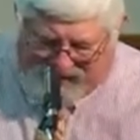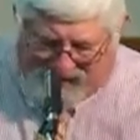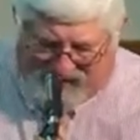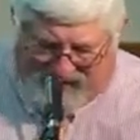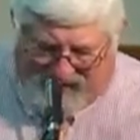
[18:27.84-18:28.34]

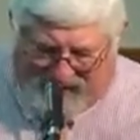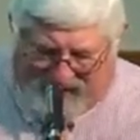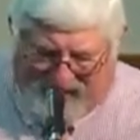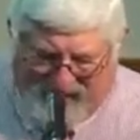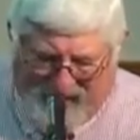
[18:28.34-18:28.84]
of
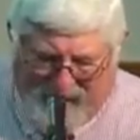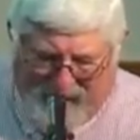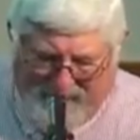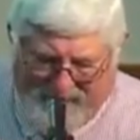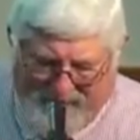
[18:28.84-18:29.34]
God
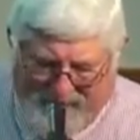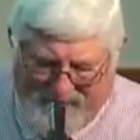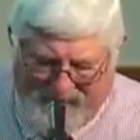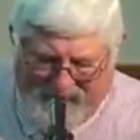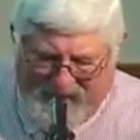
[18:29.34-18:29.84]

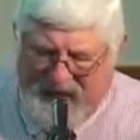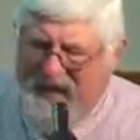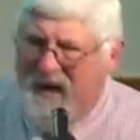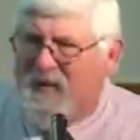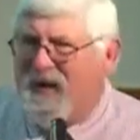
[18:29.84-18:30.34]

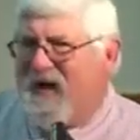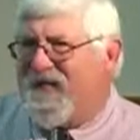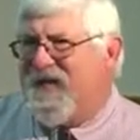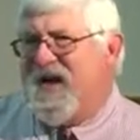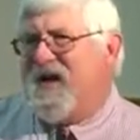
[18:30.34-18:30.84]
and we're
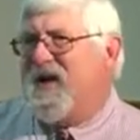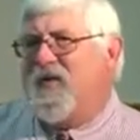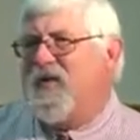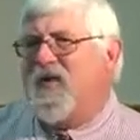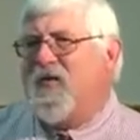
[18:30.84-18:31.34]
left naked
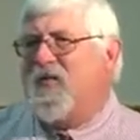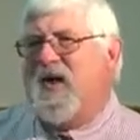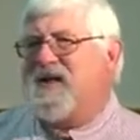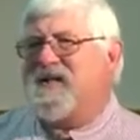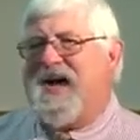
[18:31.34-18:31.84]
with no
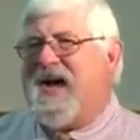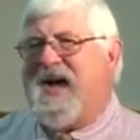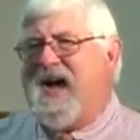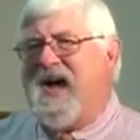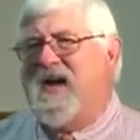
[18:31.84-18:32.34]
place to
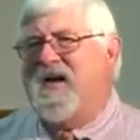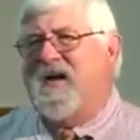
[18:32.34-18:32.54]
hide,